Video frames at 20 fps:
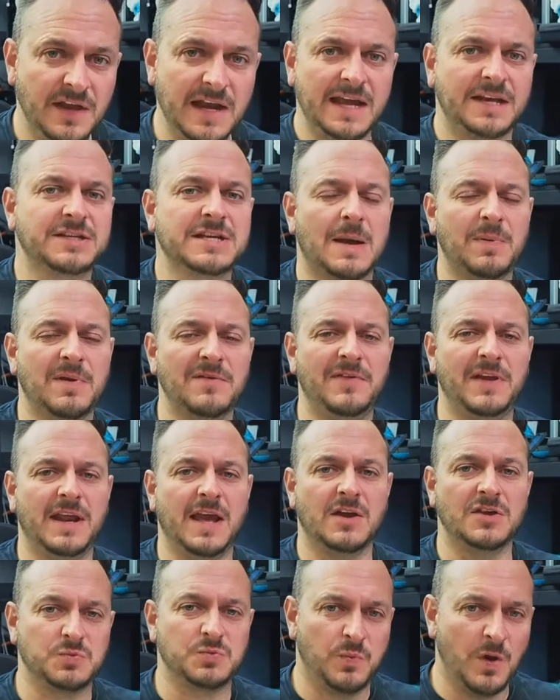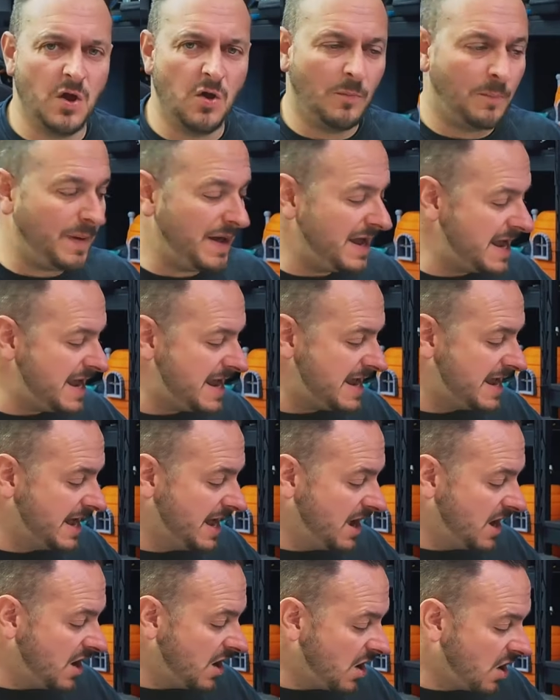next couple of videos will be
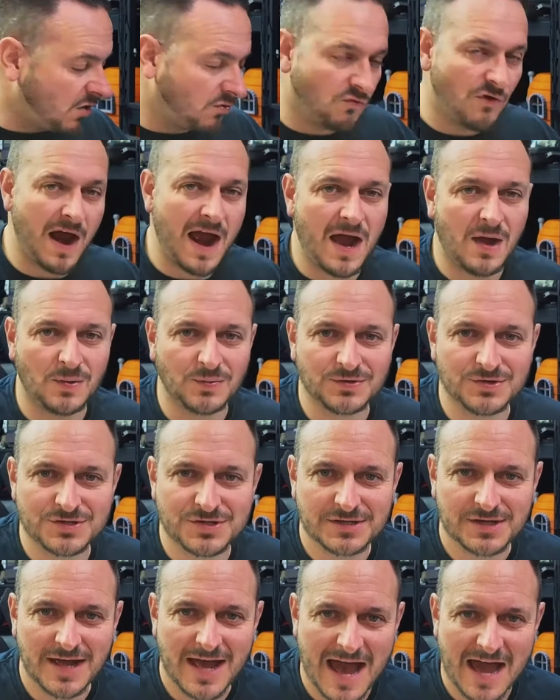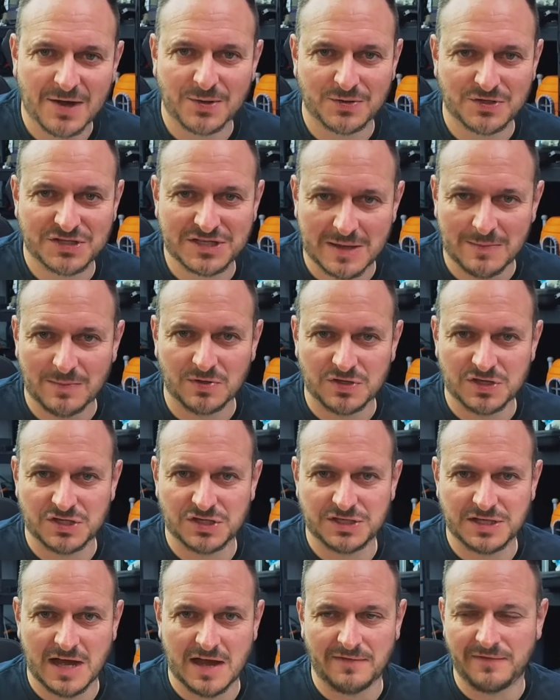around how to assemble this
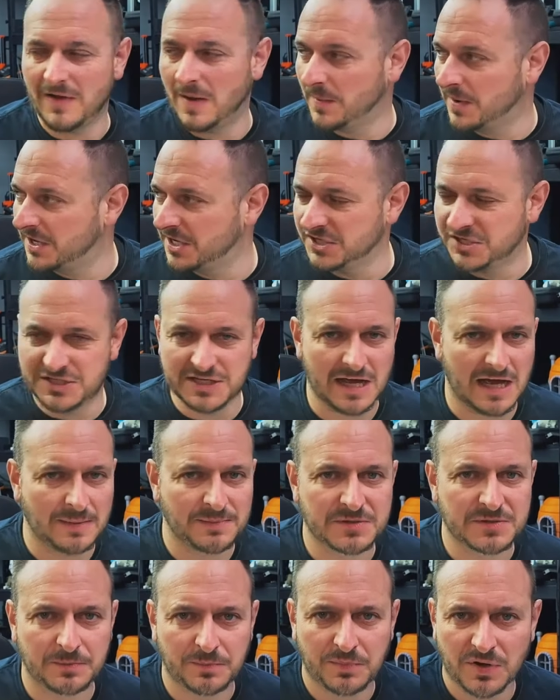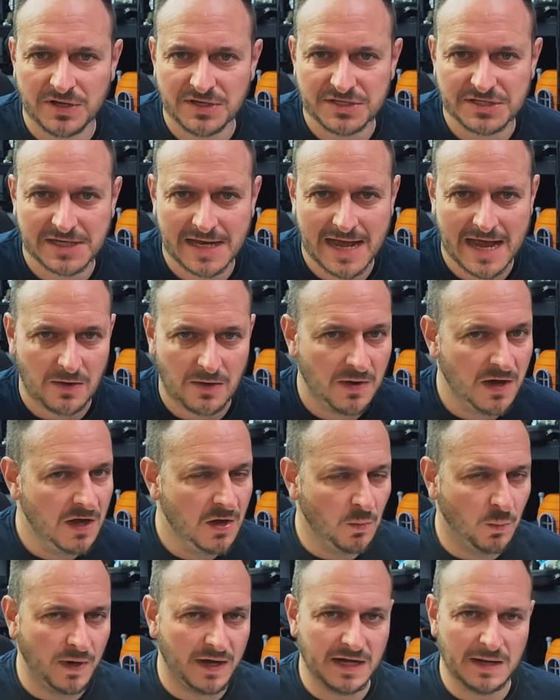stuff. I'm going to set up some prints now.
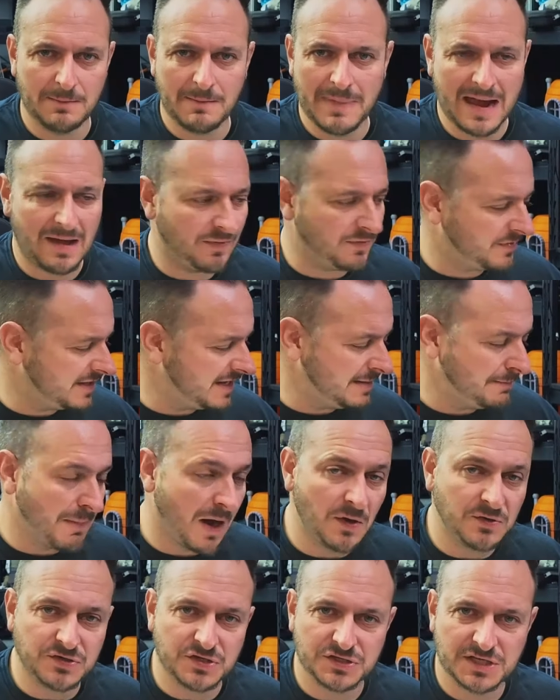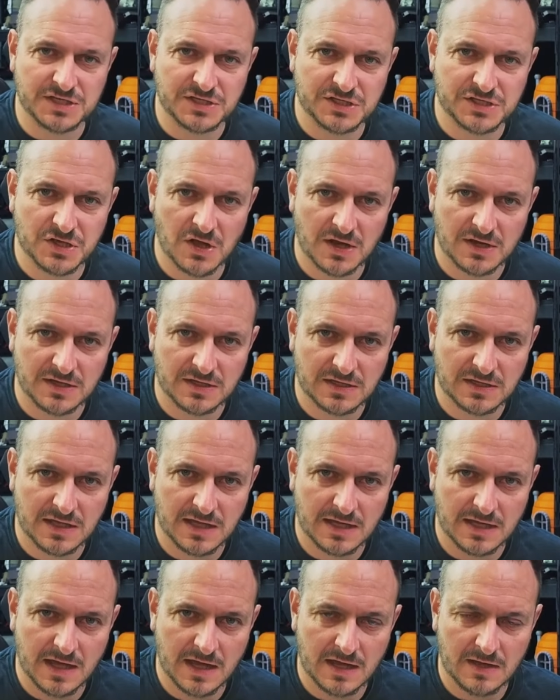We're going to mount the motors inside of
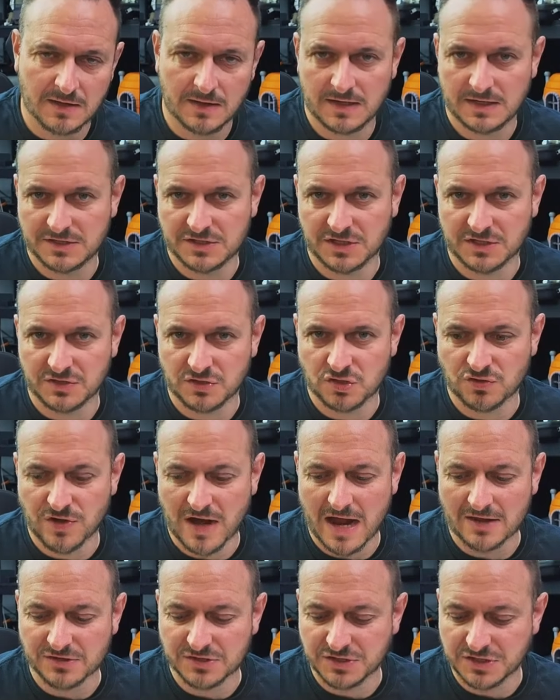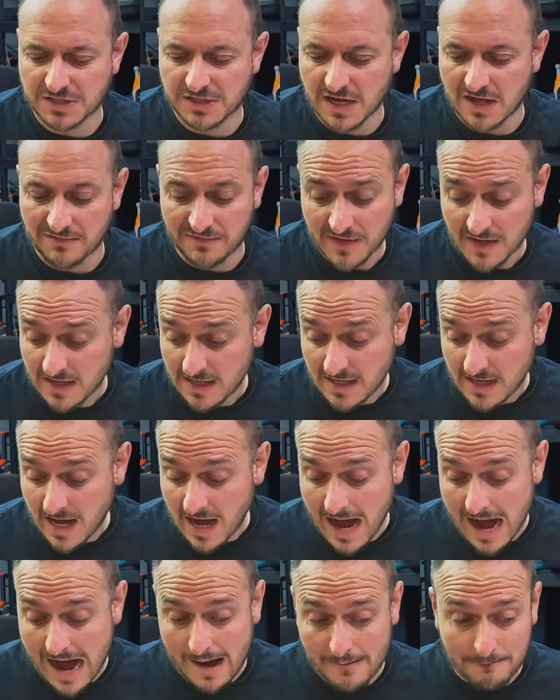the shrouds and stuff.
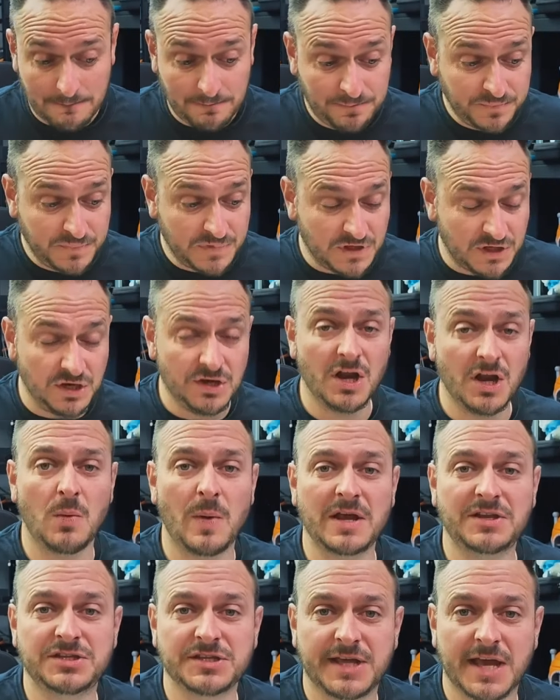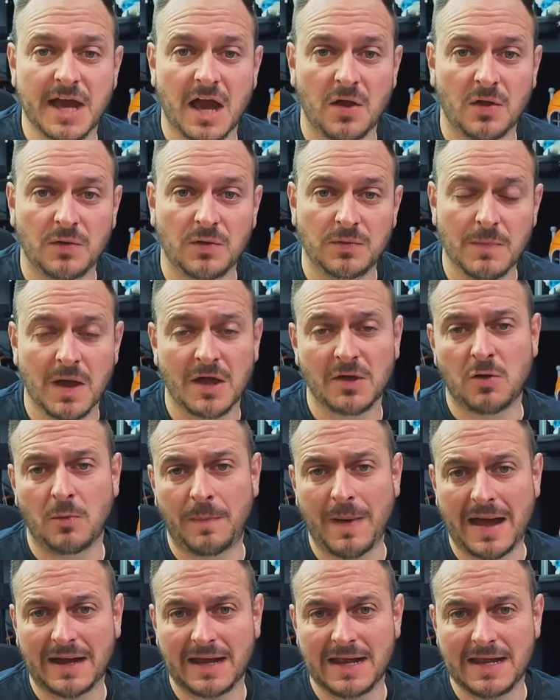You know where to go. Michael
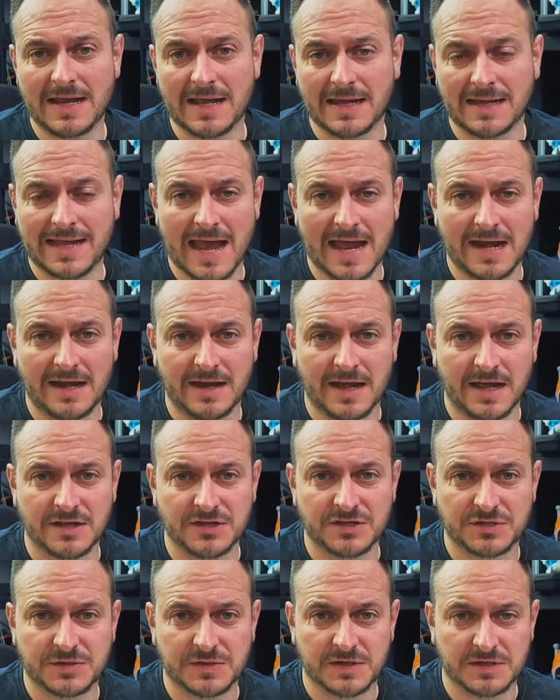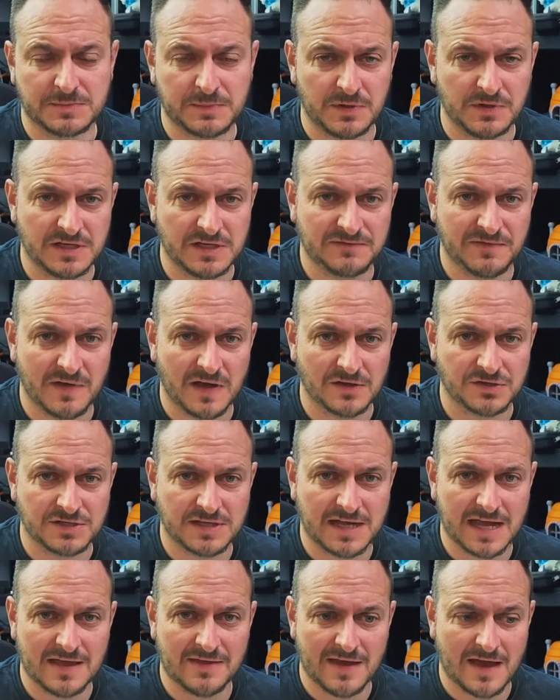Badley again has put these files
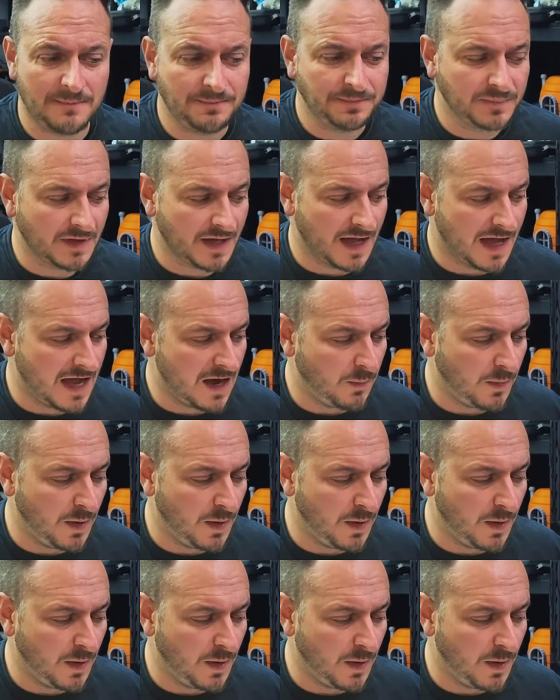together. We're